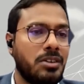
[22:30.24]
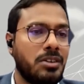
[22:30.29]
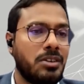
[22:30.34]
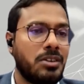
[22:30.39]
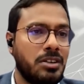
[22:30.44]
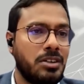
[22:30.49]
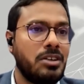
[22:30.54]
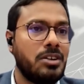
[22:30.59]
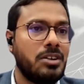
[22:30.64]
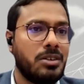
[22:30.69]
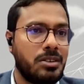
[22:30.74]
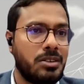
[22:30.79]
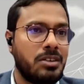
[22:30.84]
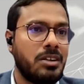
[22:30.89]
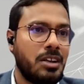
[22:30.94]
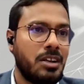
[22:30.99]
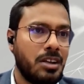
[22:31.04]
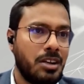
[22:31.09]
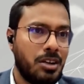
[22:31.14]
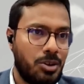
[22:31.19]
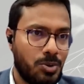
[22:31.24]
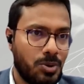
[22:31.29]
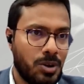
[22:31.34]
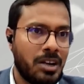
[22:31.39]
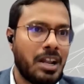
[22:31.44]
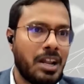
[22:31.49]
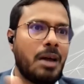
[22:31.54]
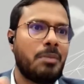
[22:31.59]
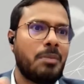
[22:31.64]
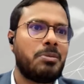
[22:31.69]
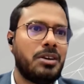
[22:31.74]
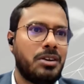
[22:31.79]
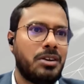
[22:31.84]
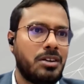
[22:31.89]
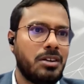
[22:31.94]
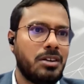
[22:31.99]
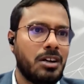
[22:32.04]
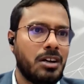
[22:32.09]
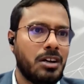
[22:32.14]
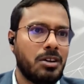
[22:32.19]
a year to adapt it
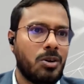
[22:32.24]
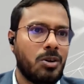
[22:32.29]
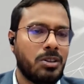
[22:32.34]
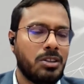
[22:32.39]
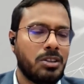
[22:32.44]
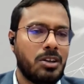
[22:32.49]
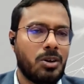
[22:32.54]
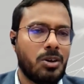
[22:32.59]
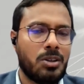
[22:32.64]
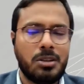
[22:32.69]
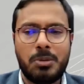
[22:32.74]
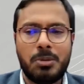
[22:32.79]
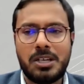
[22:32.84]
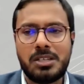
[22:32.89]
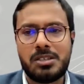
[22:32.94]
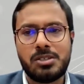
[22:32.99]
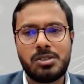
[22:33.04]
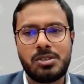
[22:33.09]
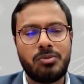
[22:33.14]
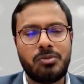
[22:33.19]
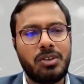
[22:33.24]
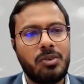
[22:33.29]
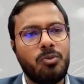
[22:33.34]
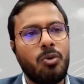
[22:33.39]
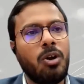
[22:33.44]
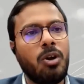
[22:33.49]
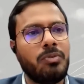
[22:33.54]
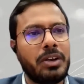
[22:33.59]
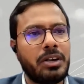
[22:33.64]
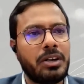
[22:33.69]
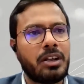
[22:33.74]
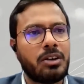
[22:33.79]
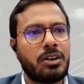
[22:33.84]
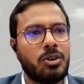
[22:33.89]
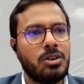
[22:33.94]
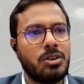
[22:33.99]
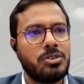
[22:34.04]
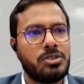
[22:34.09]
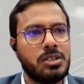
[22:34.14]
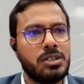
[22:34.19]
on the basis of the evolving
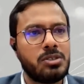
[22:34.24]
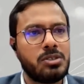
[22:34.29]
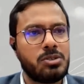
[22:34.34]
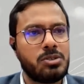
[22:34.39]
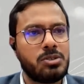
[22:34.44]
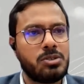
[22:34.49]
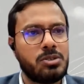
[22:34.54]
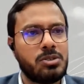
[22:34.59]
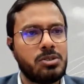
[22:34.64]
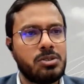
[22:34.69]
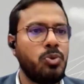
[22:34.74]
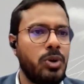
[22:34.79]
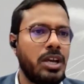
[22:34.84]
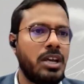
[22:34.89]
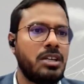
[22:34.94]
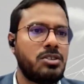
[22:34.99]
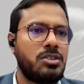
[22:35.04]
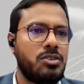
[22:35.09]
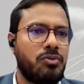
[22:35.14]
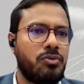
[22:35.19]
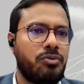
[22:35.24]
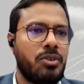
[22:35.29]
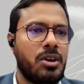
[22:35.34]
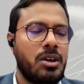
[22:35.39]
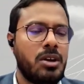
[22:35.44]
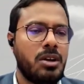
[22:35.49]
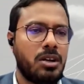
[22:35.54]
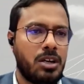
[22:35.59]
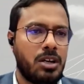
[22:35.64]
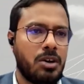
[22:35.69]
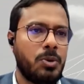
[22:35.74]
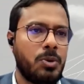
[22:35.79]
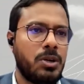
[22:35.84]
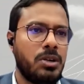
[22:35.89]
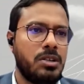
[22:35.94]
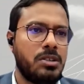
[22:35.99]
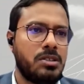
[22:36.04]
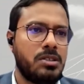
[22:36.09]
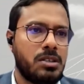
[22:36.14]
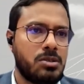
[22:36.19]
technologies. So the new age of
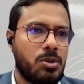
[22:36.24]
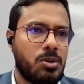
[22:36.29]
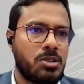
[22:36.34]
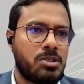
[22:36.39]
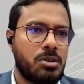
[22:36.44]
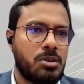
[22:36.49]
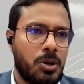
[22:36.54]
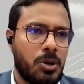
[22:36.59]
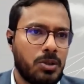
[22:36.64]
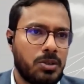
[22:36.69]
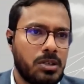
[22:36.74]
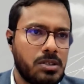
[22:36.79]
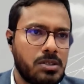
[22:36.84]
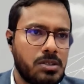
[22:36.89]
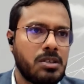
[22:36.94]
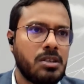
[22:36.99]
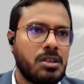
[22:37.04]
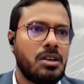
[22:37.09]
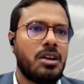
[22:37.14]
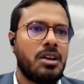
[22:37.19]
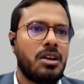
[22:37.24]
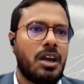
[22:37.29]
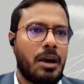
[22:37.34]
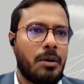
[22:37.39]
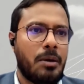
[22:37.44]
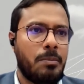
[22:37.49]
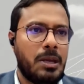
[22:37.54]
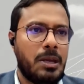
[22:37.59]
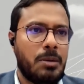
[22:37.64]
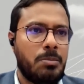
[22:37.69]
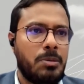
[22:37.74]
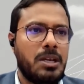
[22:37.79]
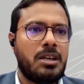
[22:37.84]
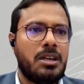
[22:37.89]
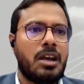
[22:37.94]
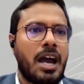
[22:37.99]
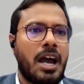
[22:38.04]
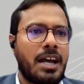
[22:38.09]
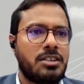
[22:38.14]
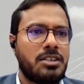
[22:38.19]
governance is also about this
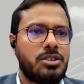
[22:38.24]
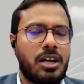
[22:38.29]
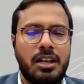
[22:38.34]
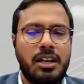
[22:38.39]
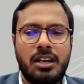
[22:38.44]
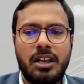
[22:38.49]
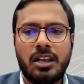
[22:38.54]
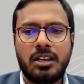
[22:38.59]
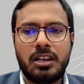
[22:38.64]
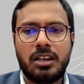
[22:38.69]
being agile